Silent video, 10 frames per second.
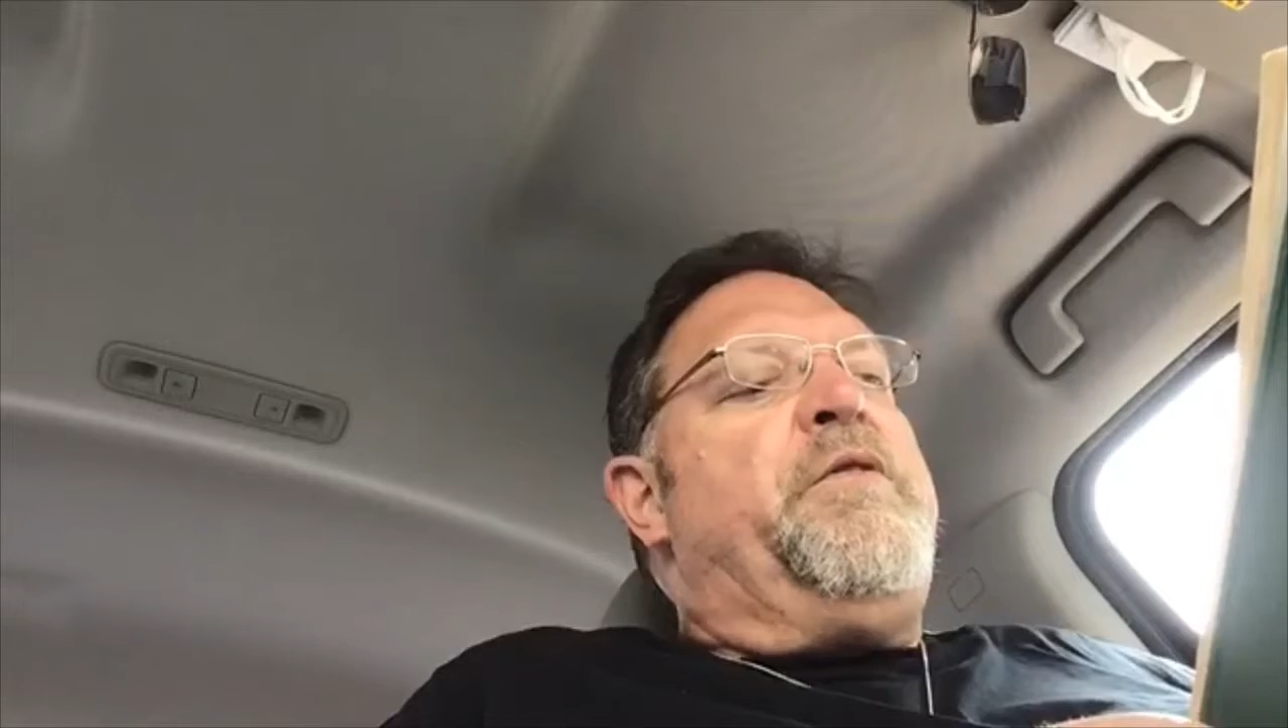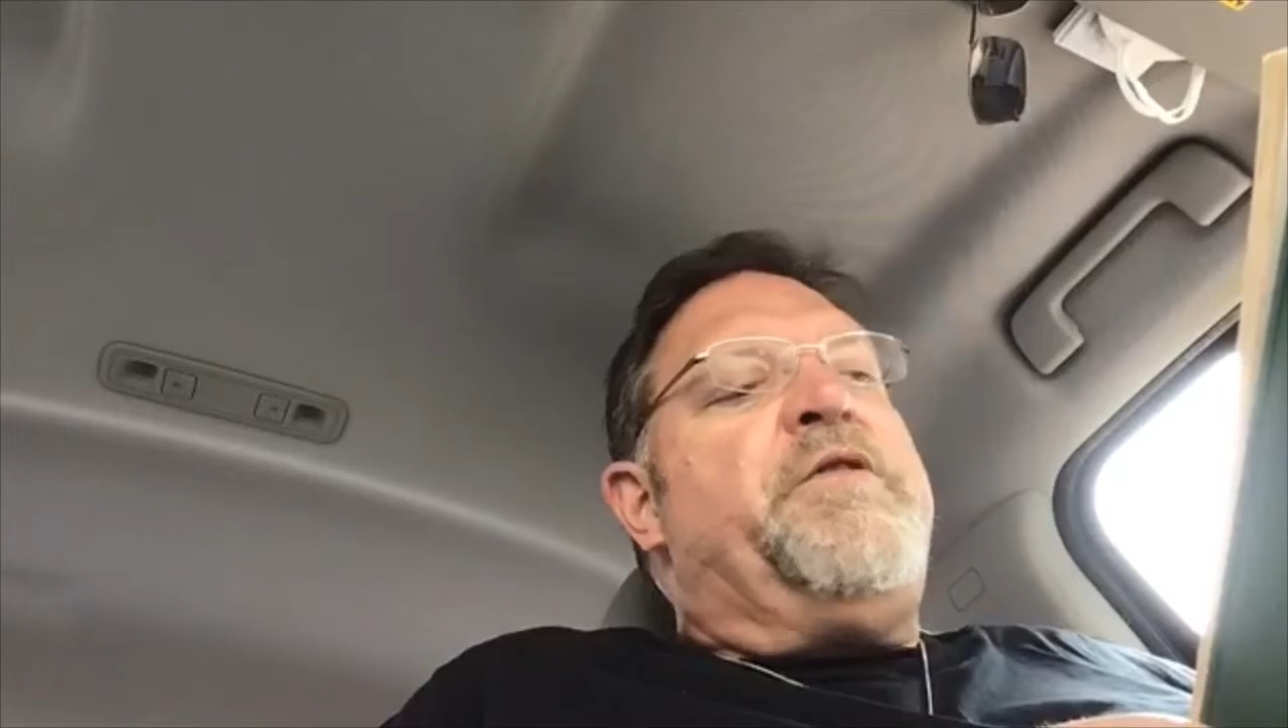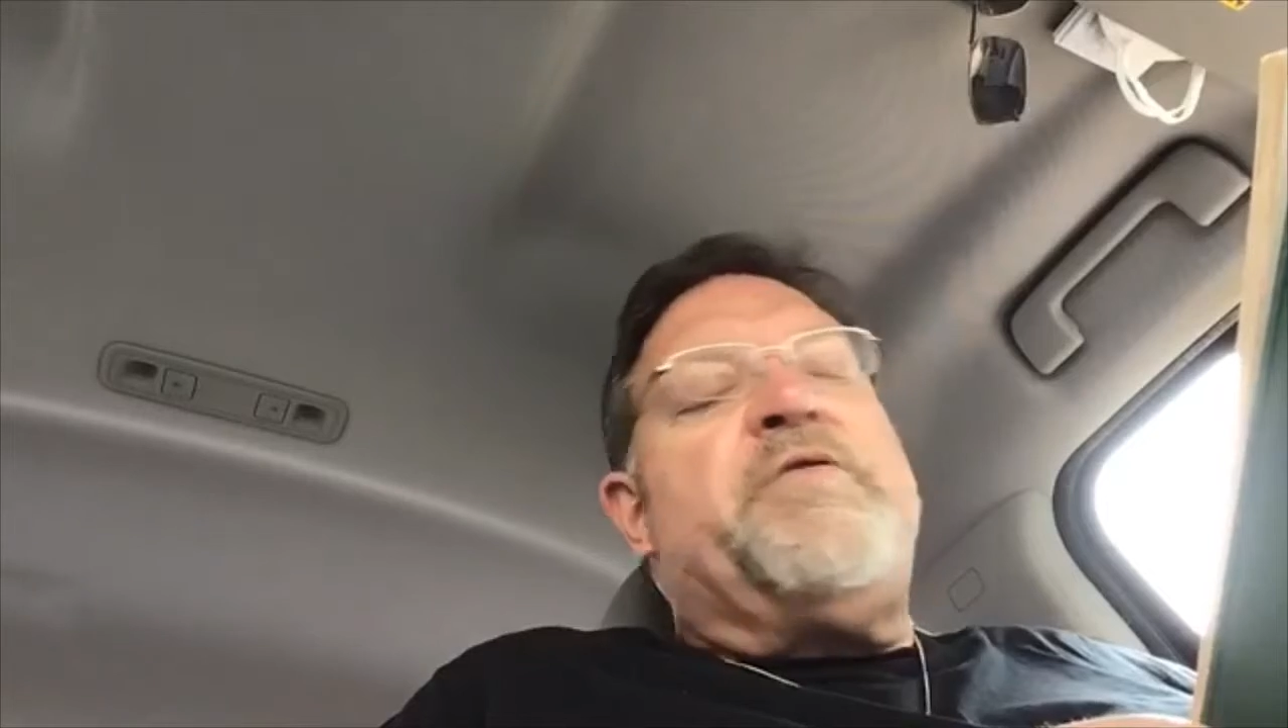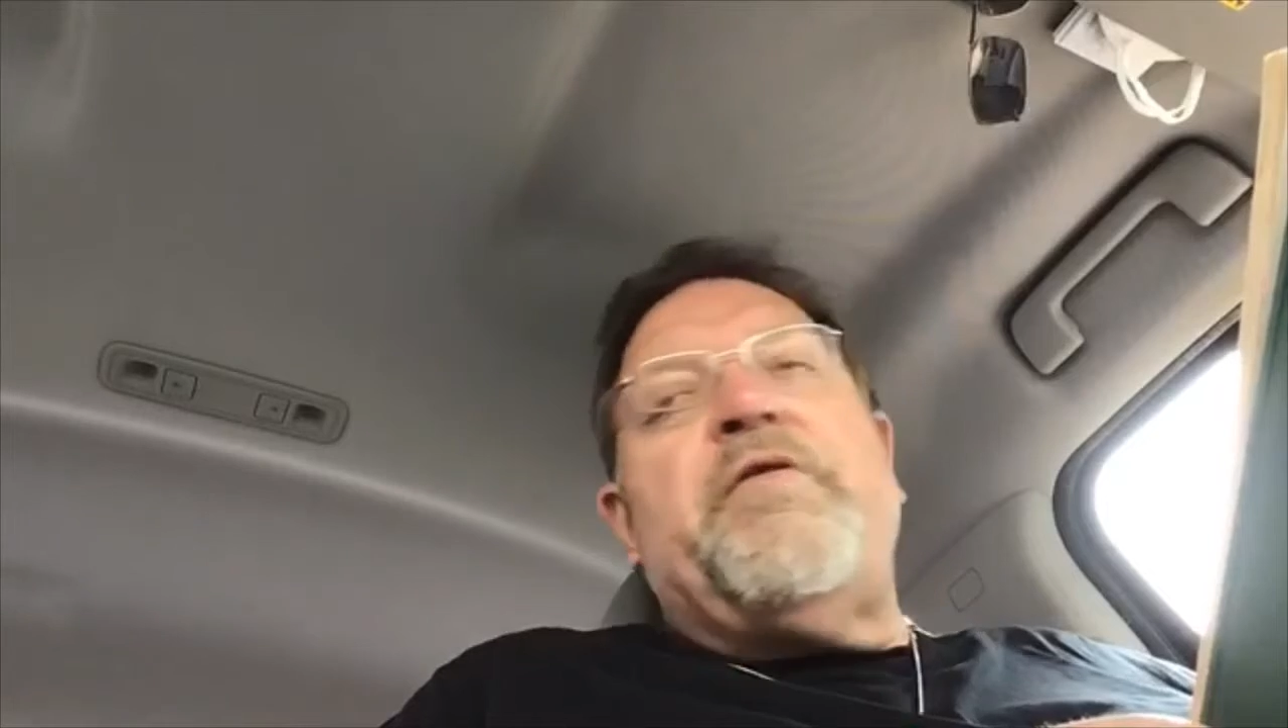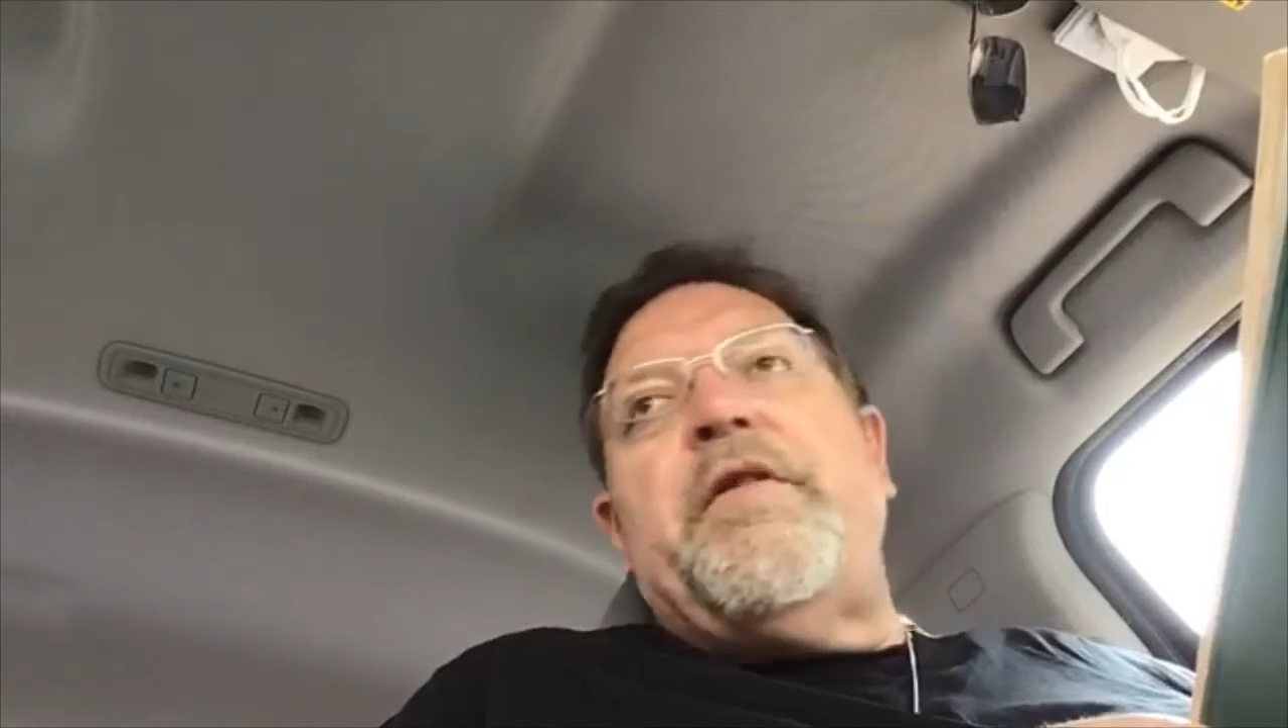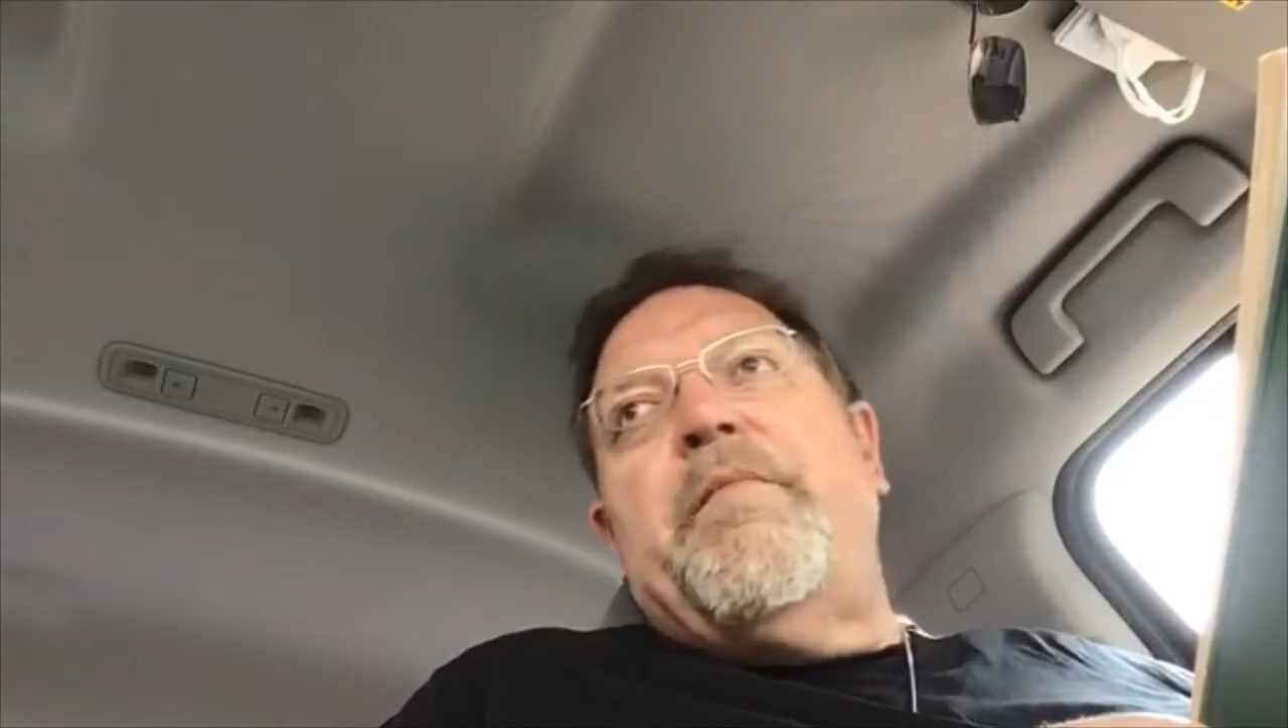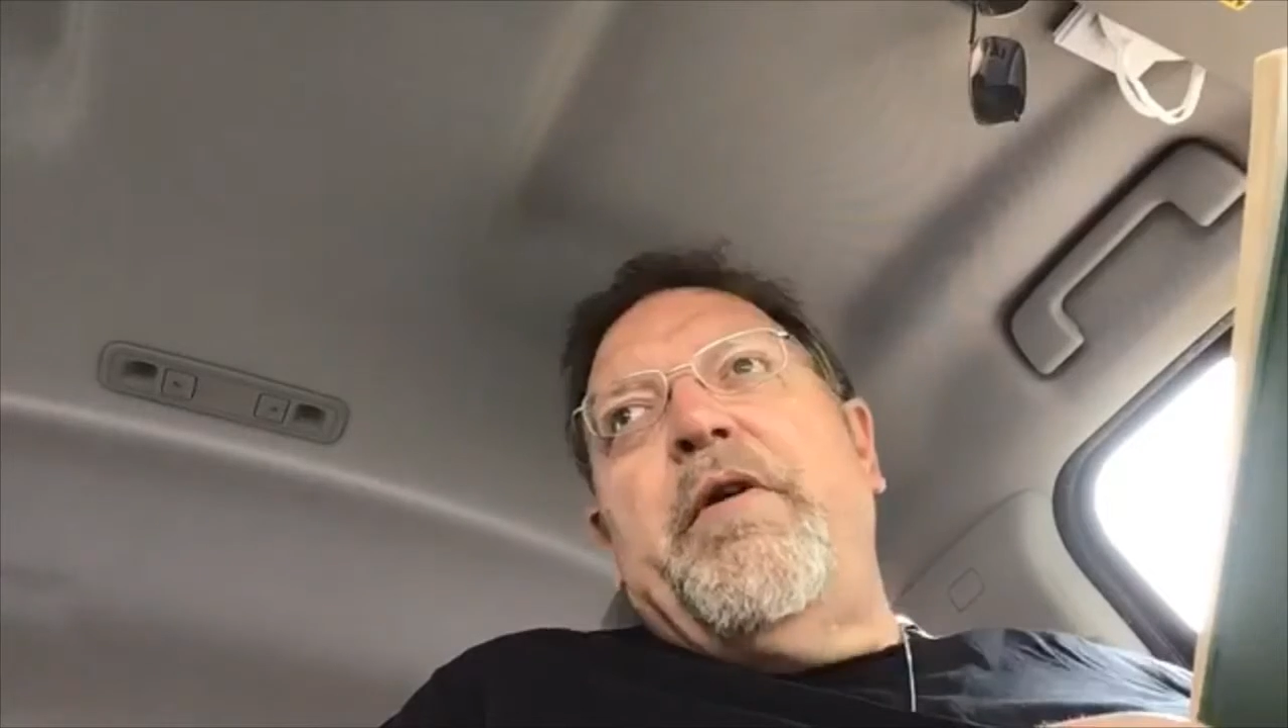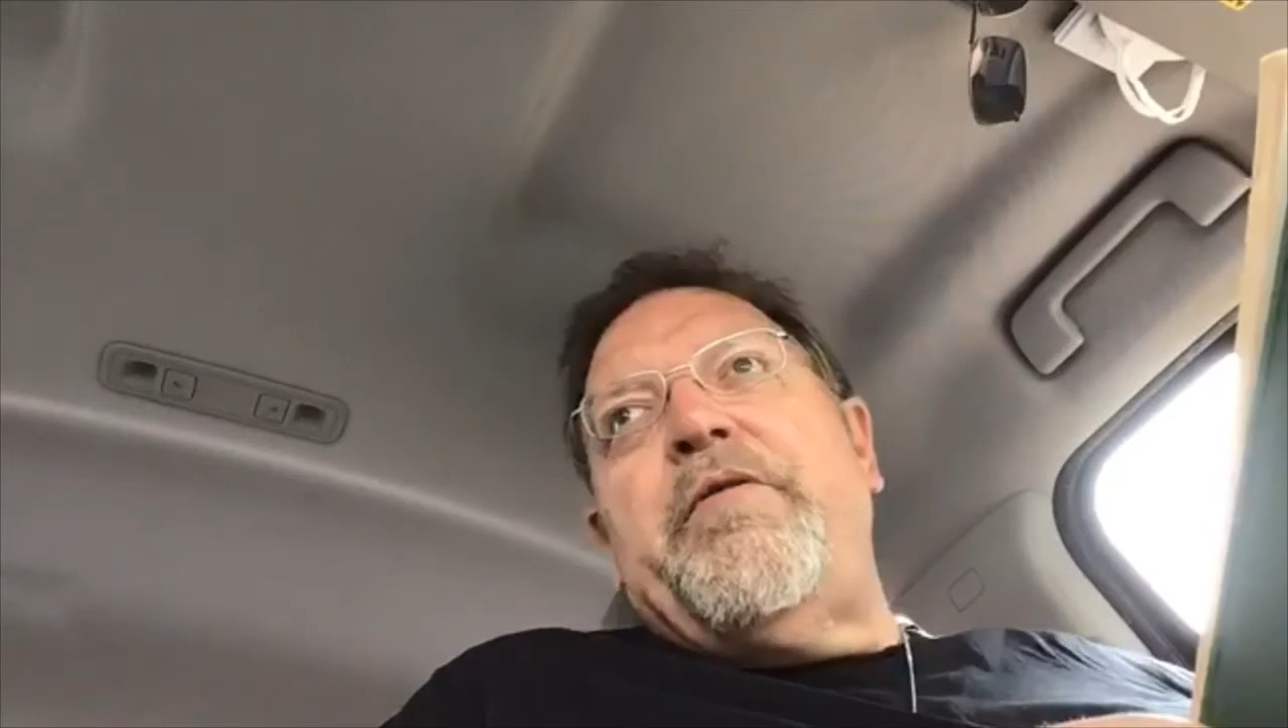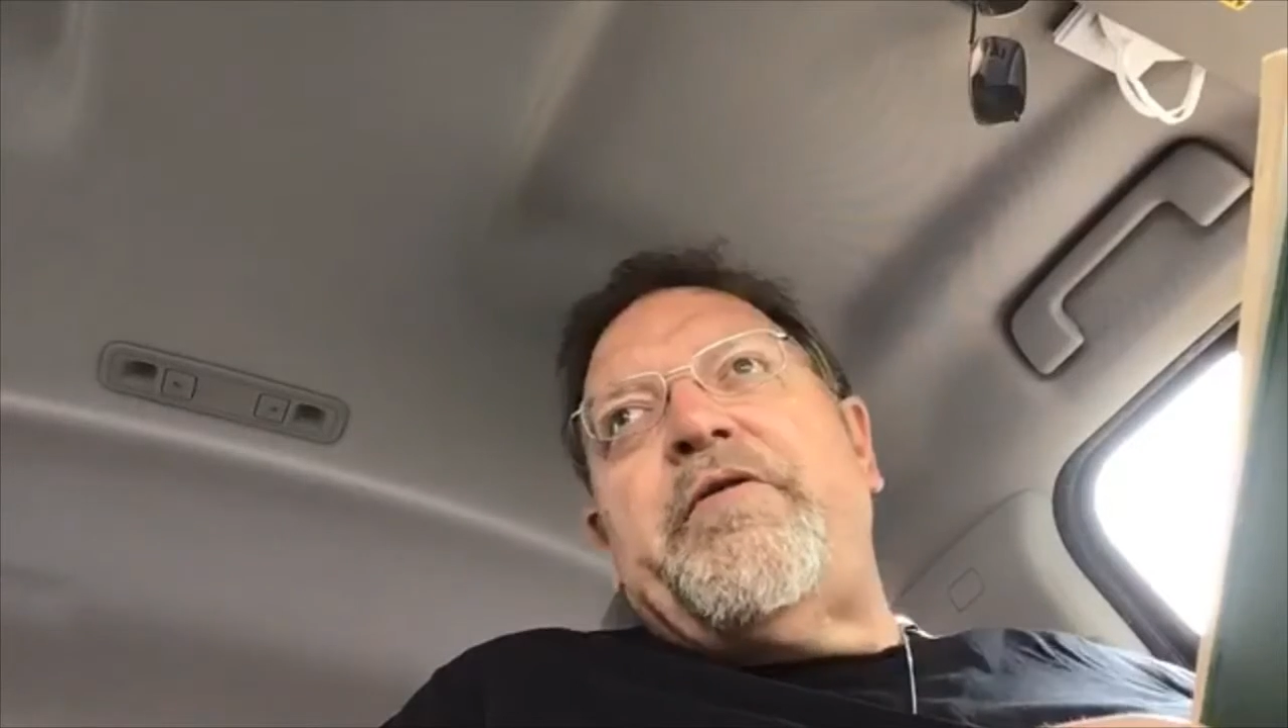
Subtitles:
destroy both